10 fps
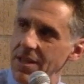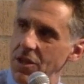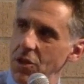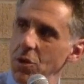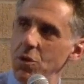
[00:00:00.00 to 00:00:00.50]

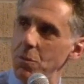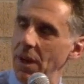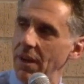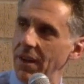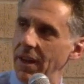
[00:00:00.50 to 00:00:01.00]
huge
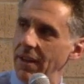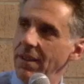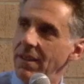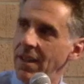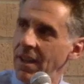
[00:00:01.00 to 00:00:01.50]
building,
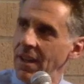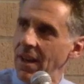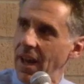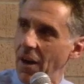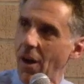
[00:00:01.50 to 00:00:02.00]

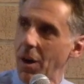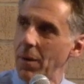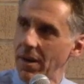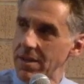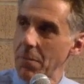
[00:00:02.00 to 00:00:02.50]

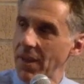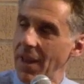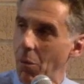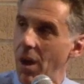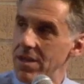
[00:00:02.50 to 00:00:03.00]
something
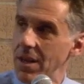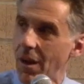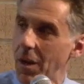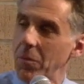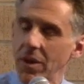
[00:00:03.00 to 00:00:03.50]
that was an
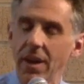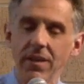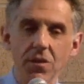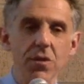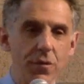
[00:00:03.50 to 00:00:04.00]
armory
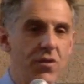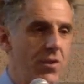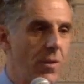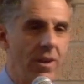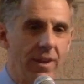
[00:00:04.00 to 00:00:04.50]
used for
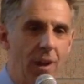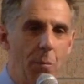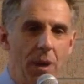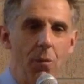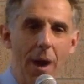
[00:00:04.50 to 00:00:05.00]
storing
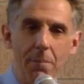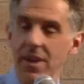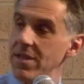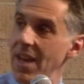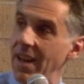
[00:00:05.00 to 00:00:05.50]
big
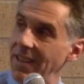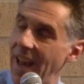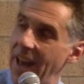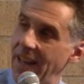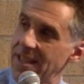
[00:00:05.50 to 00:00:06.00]
weapons, and
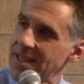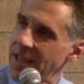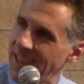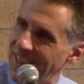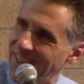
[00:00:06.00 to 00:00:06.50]

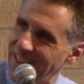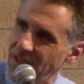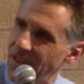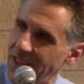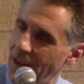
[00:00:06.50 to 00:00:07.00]

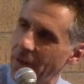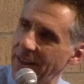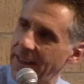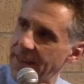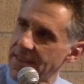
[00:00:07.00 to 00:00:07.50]
you can't
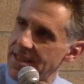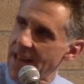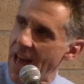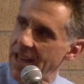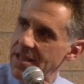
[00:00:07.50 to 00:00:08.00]
really get the
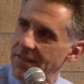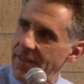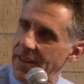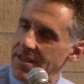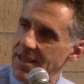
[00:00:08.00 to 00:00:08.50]
size of
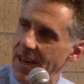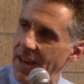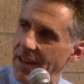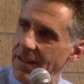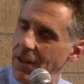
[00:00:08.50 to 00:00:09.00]
this
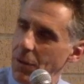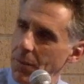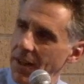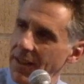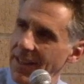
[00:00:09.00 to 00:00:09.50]
scale here,
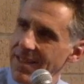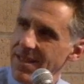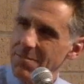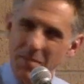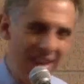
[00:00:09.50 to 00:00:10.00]
but
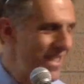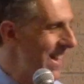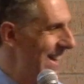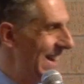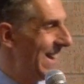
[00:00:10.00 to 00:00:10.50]
that's
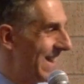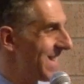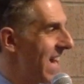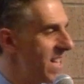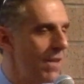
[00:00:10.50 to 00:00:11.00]
basically like the
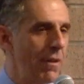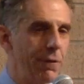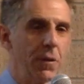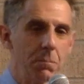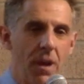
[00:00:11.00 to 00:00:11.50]
size of a
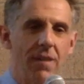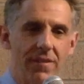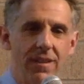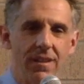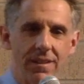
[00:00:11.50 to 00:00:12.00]
football
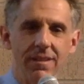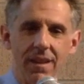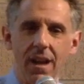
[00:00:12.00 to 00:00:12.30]
field,